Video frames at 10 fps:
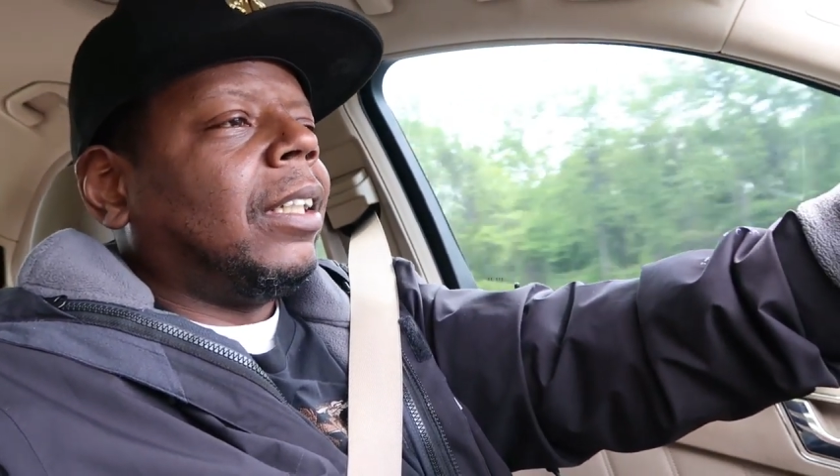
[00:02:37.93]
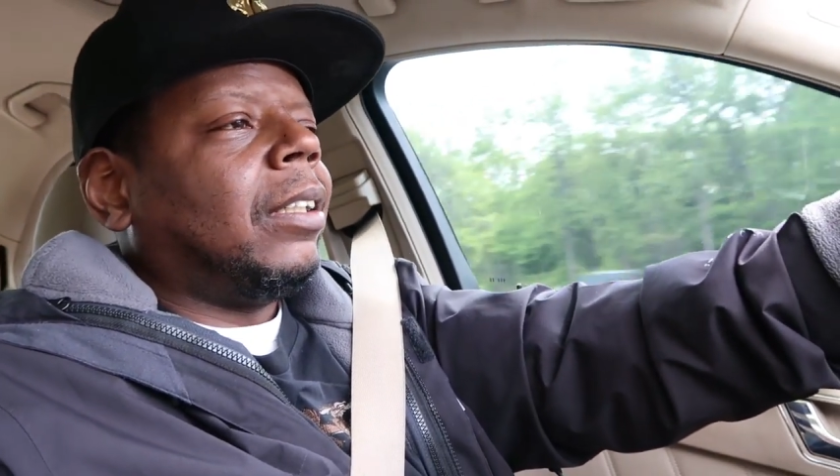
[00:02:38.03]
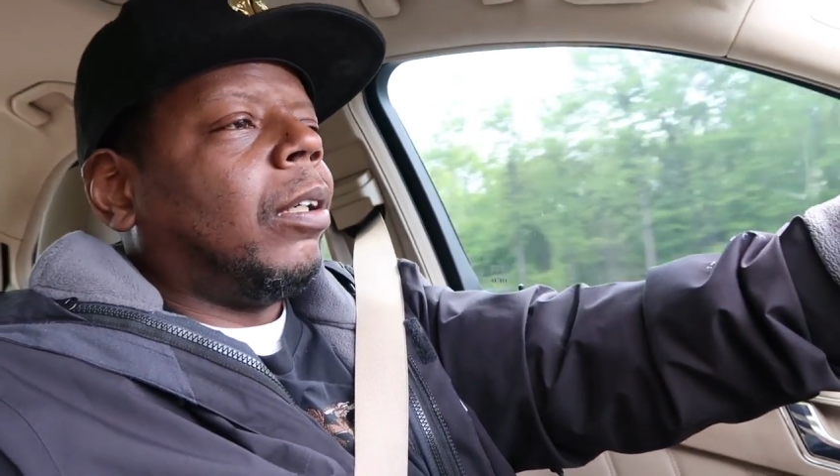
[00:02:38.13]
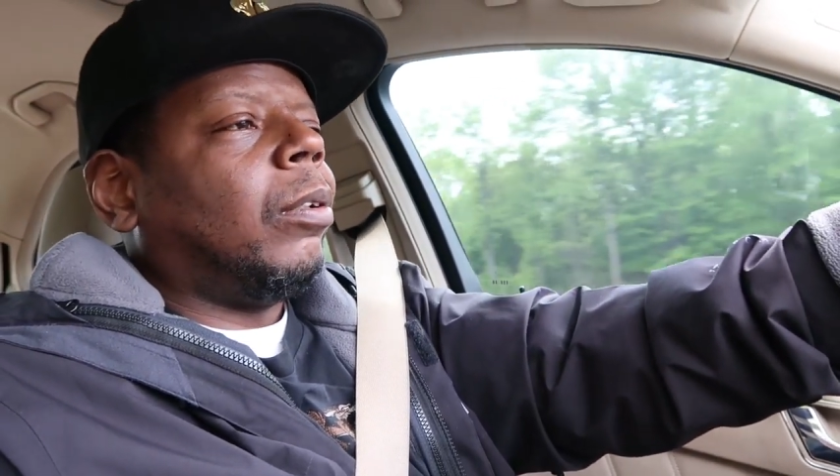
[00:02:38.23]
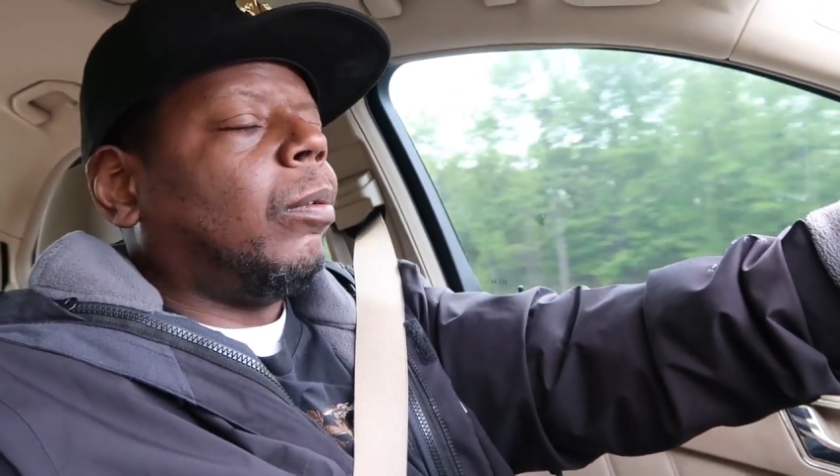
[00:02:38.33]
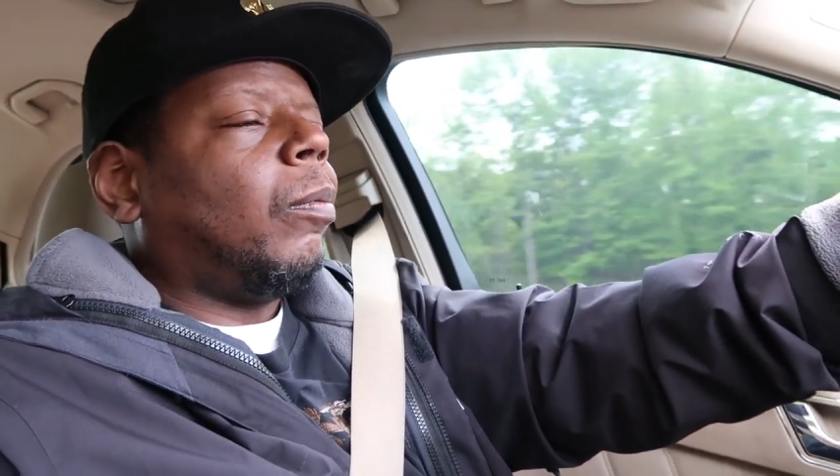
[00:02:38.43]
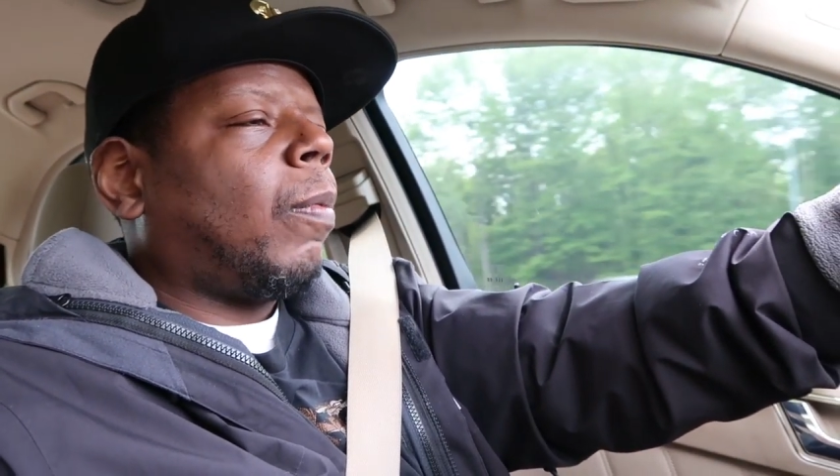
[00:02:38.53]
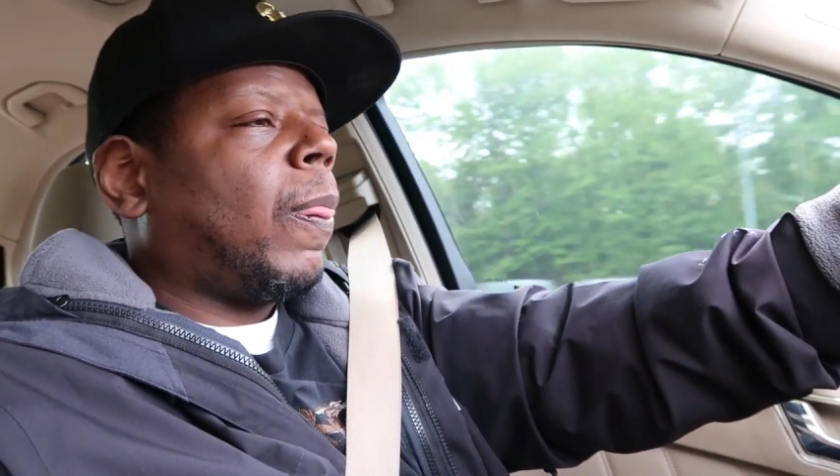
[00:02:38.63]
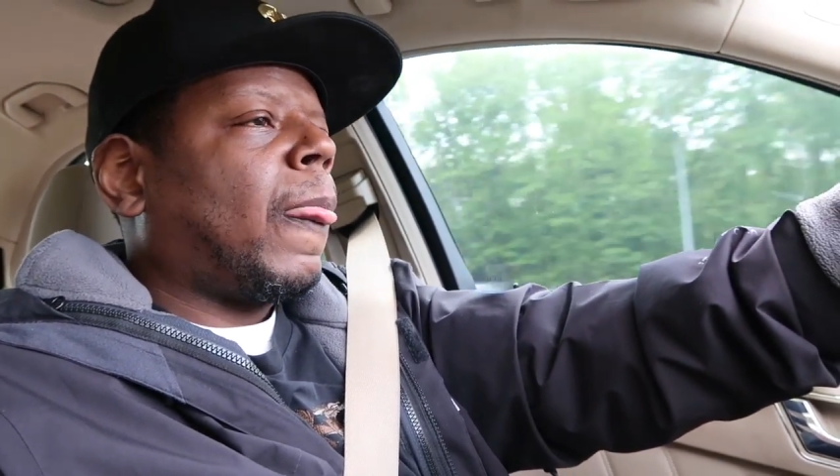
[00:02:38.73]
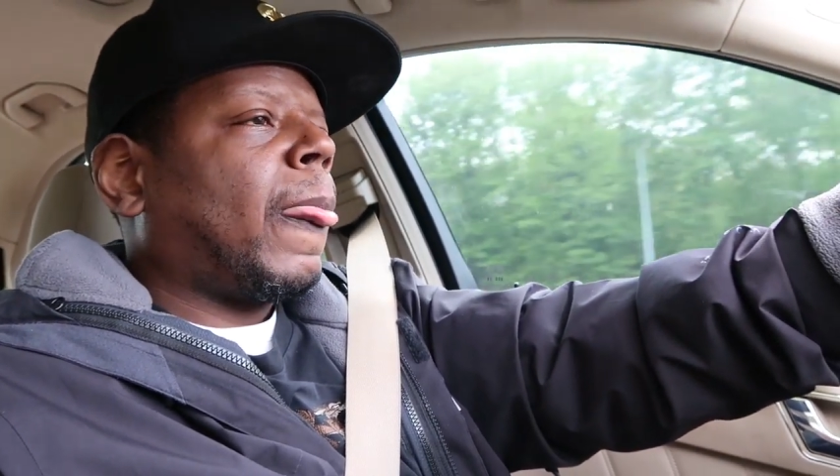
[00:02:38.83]
so
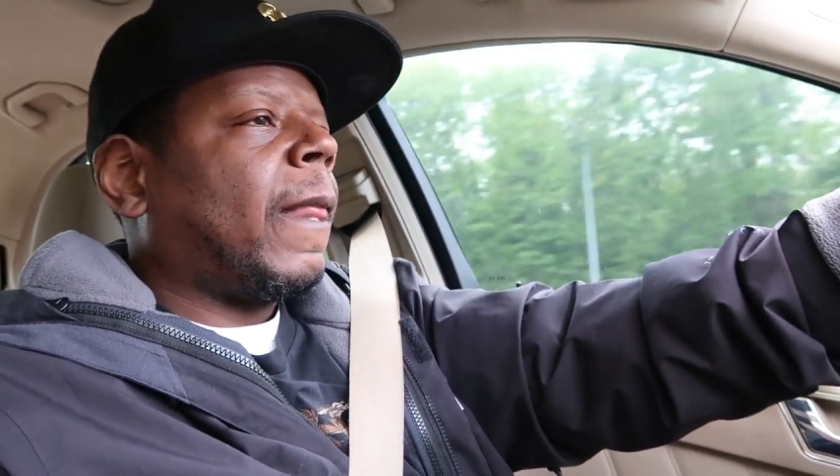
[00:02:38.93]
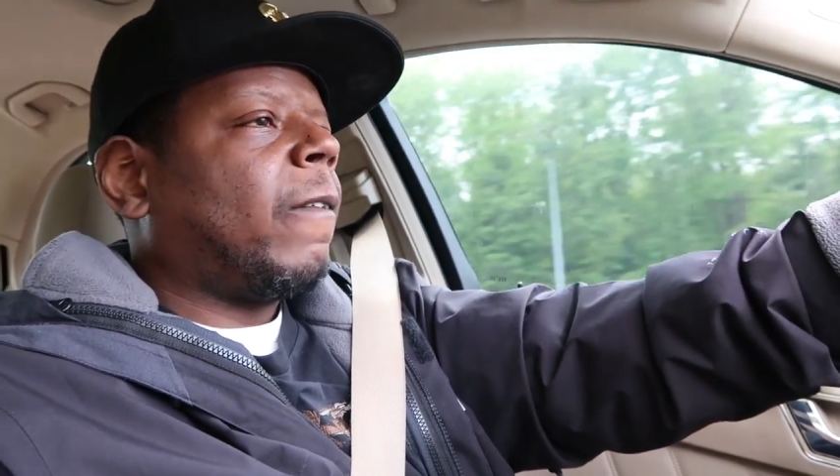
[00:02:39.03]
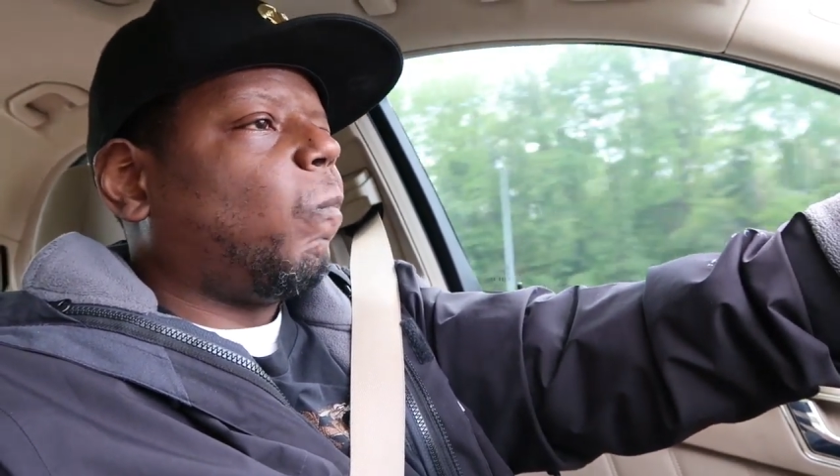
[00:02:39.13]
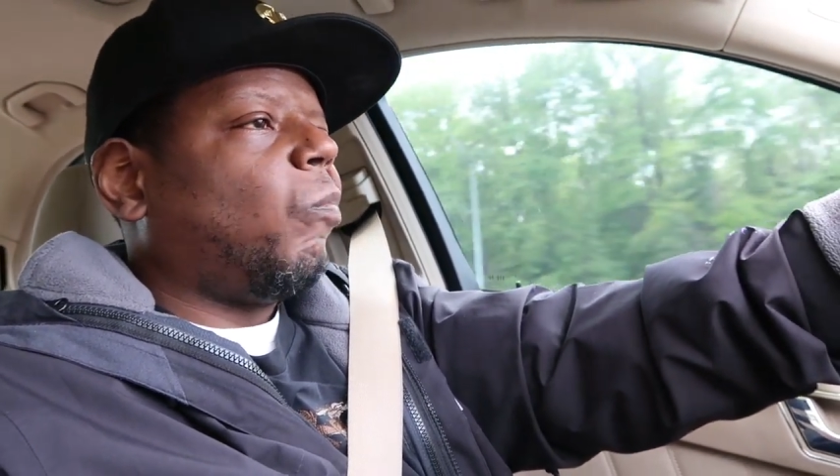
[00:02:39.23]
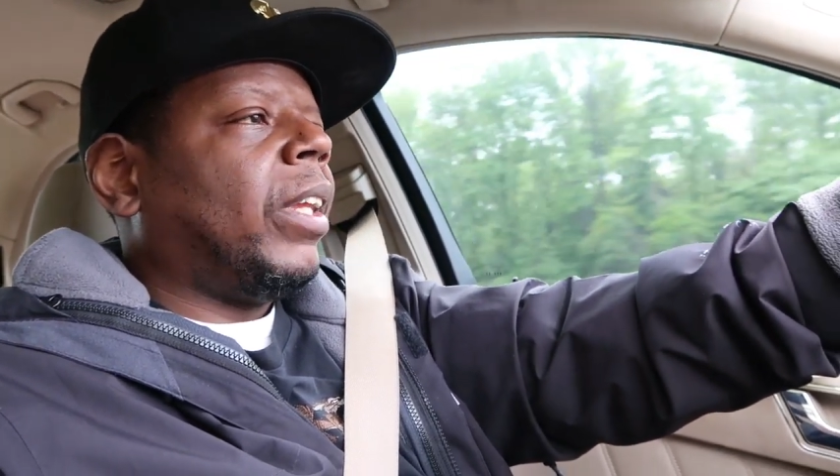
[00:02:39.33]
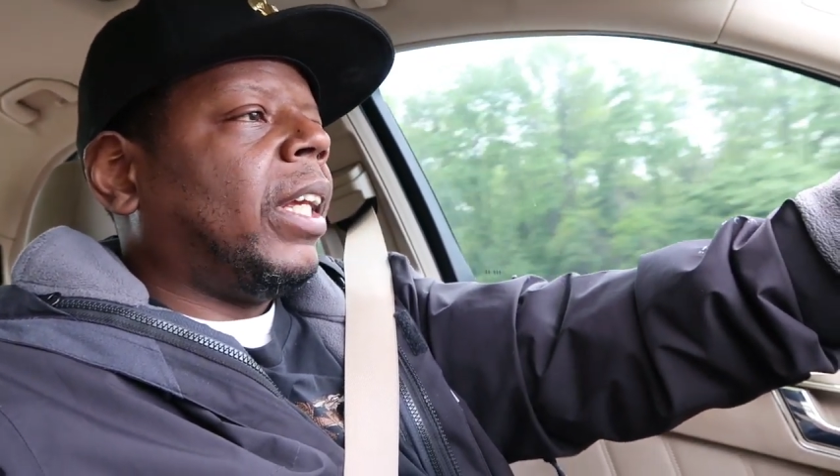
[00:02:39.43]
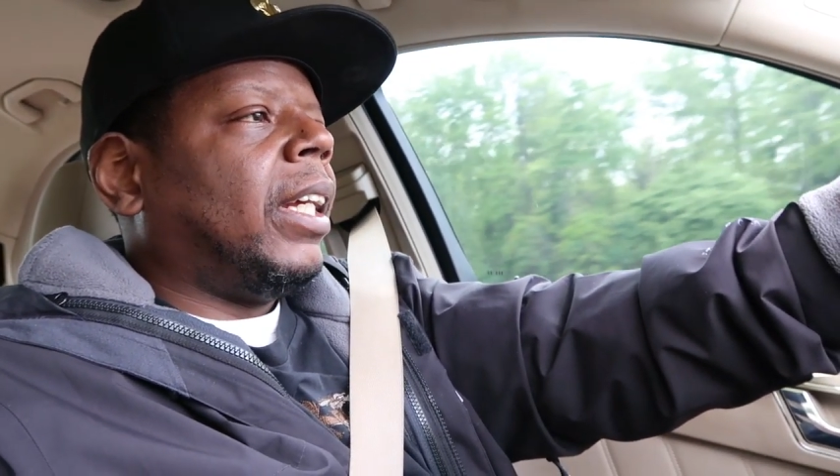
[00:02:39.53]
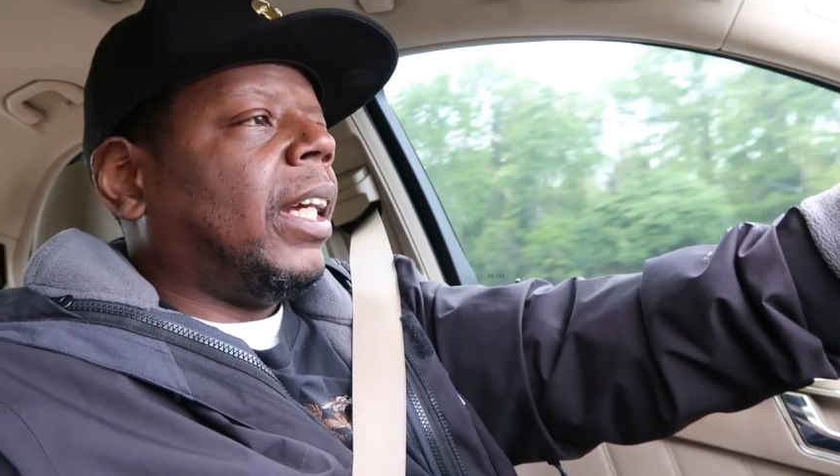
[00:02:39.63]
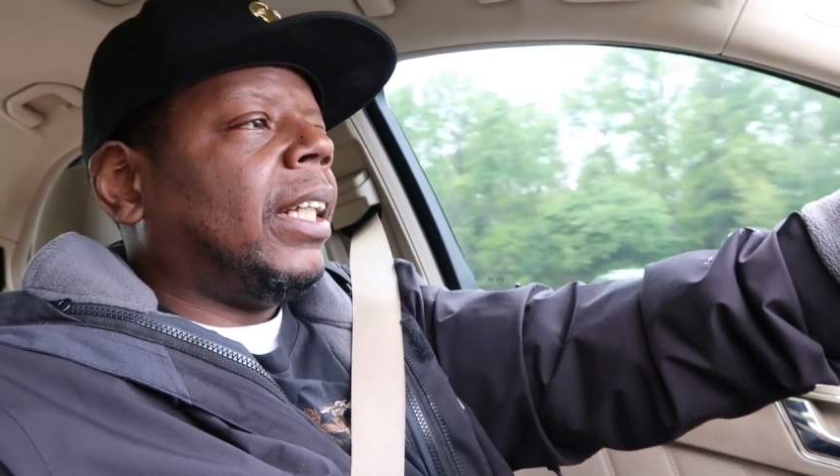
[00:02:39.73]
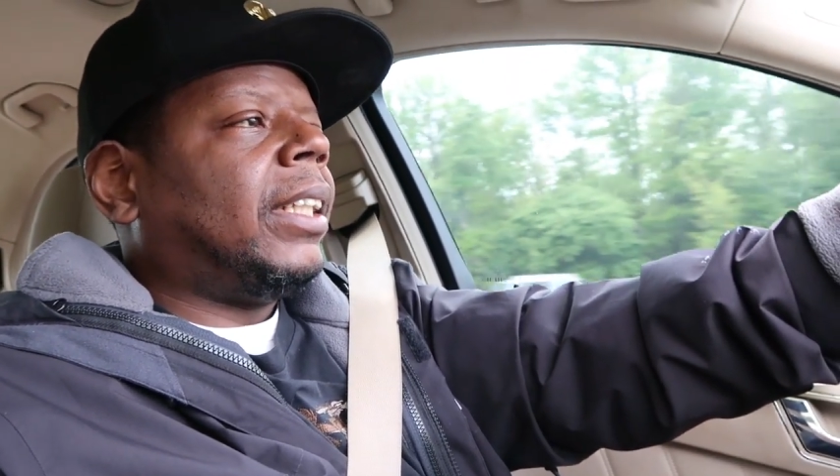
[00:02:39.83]

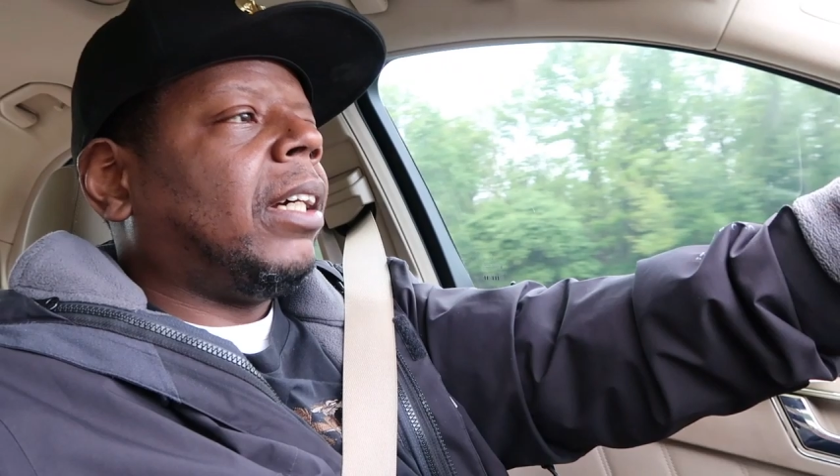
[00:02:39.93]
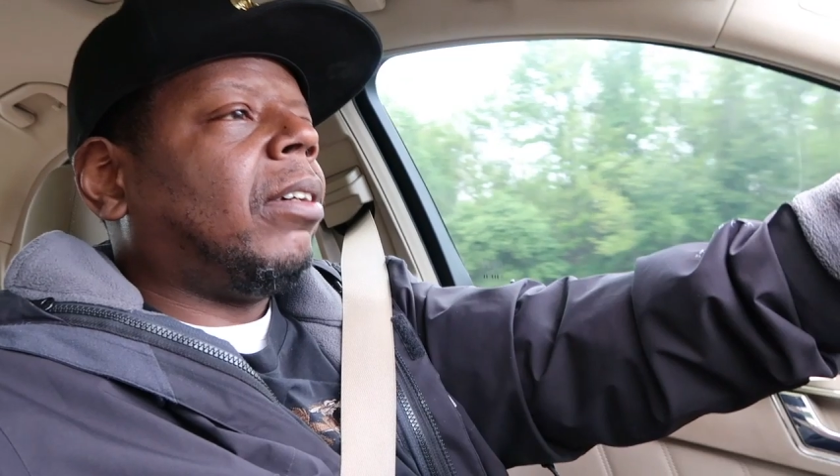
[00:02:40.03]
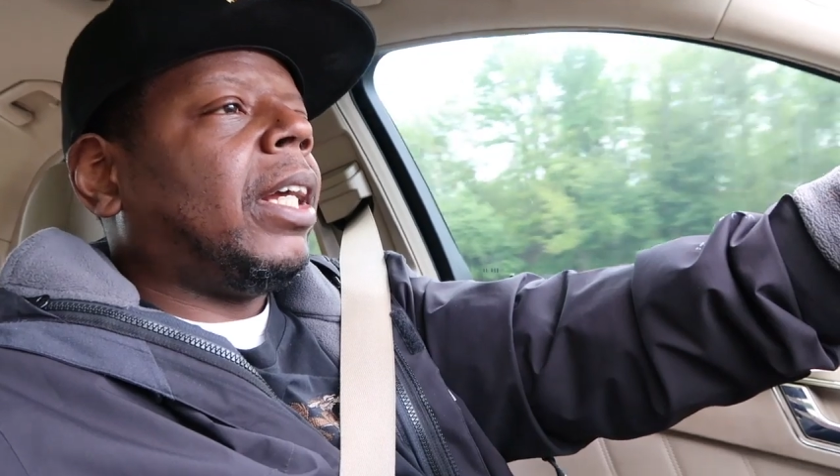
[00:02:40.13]
until